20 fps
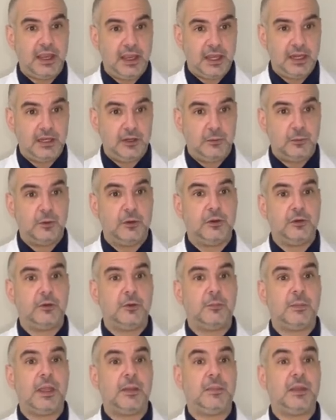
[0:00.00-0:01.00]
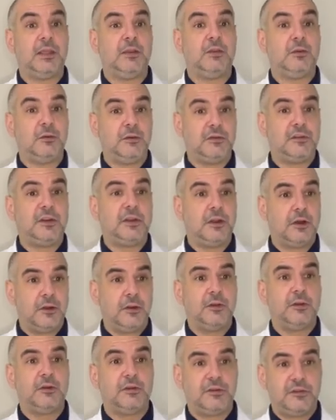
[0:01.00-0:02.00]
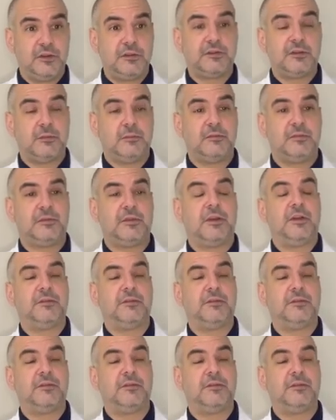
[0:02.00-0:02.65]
anyone who may be using other systems